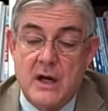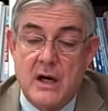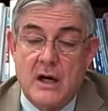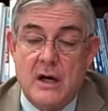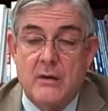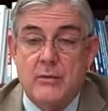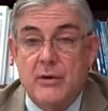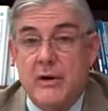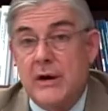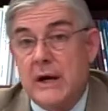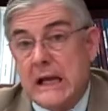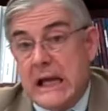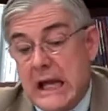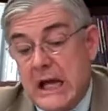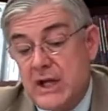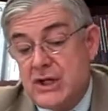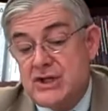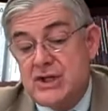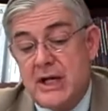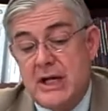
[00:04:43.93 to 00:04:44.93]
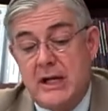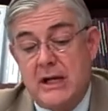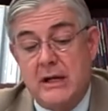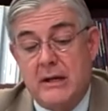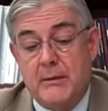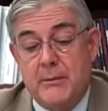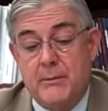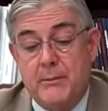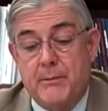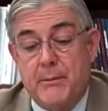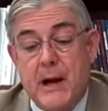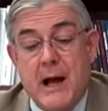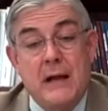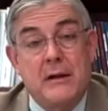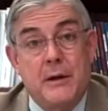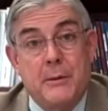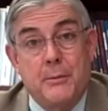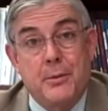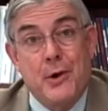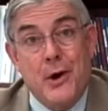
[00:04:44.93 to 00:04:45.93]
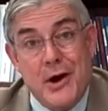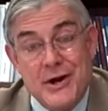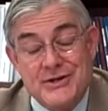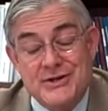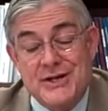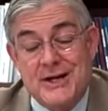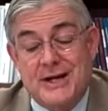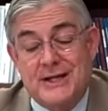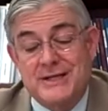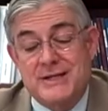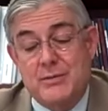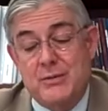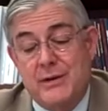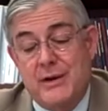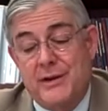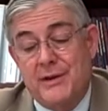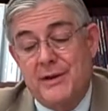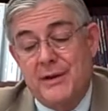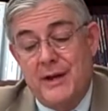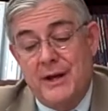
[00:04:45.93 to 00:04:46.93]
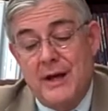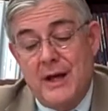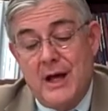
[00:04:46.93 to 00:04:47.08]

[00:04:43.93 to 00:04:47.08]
We're engaging in pilot projects with